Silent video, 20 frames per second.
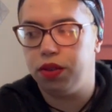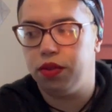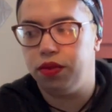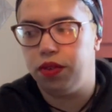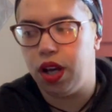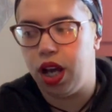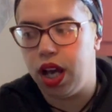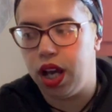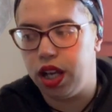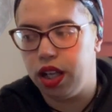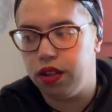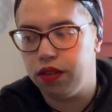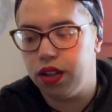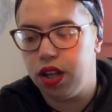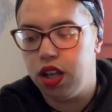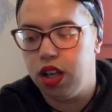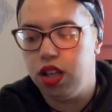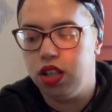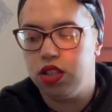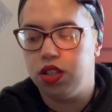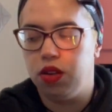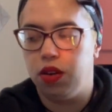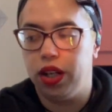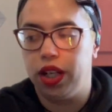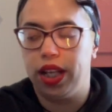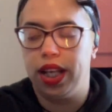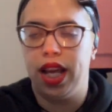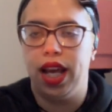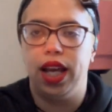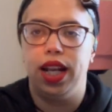five. So
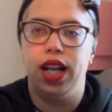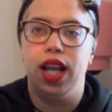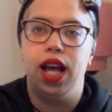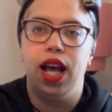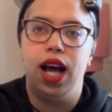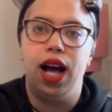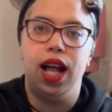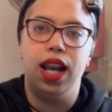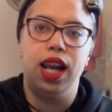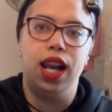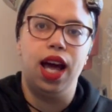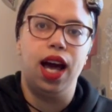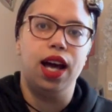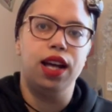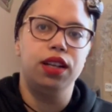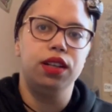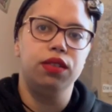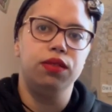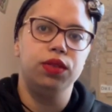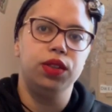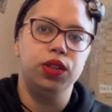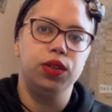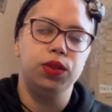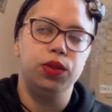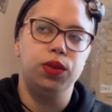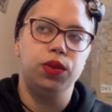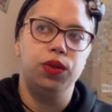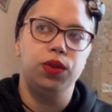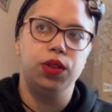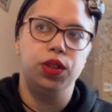again, a lot of
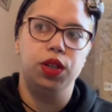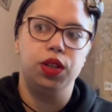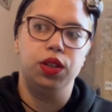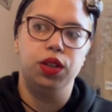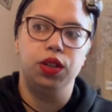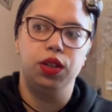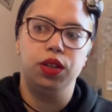you, you're,